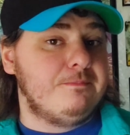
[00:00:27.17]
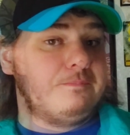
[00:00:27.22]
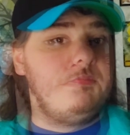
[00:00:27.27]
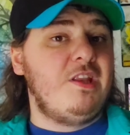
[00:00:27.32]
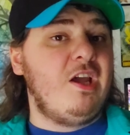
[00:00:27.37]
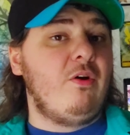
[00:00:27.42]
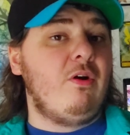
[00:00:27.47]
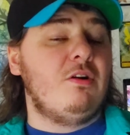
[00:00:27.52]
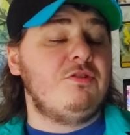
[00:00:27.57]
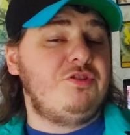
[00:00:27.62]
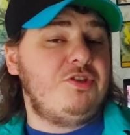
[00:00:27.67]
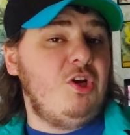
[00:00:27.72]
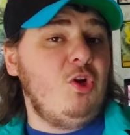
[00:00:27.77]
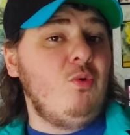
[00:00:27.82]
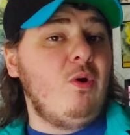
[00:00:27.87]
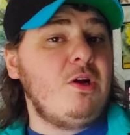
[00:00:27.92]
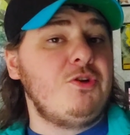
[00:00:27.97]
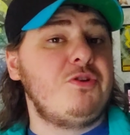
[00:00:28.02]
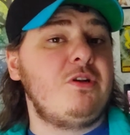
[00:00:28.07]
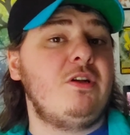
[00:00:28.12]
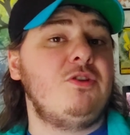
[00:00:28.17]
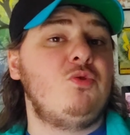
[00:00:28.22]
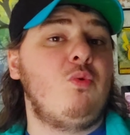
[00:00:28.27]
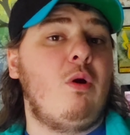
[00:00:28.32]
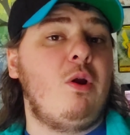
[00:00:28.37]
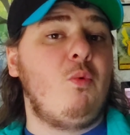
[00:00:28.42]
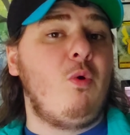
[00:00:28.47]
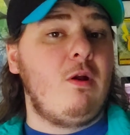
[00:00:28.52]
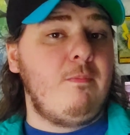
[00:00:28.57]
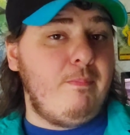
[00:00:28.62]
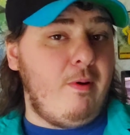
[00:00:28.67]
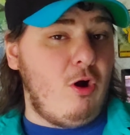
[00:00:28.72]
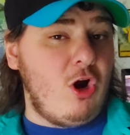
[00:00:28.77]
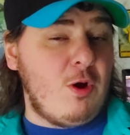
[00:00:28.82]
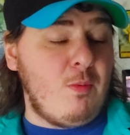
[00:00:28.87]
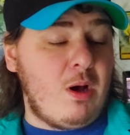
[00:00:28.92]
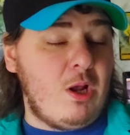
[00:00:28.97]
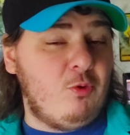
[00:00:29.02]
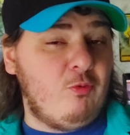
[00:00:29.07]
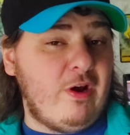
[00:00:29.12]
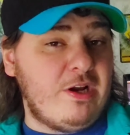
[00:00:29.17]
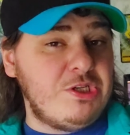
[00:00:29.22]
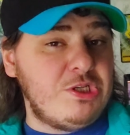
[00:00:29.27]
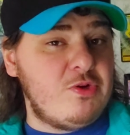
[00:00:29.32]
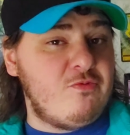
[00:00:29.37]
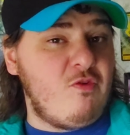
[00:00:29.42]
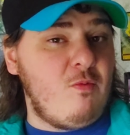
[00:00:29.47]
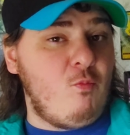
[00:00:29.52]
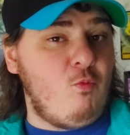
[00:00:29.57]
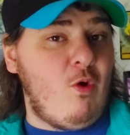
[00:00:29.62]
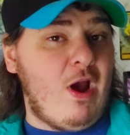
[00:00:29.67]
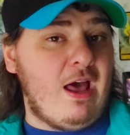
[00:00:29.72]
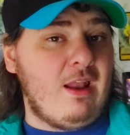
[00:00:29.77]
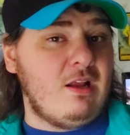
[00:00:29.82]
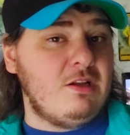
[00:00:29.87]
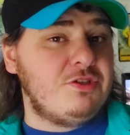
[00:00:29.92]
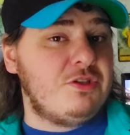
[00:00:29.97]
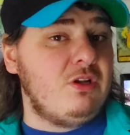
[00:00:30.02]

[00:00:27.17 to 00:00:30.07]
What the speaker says: There are 221 Pokemon ranging from Rowlet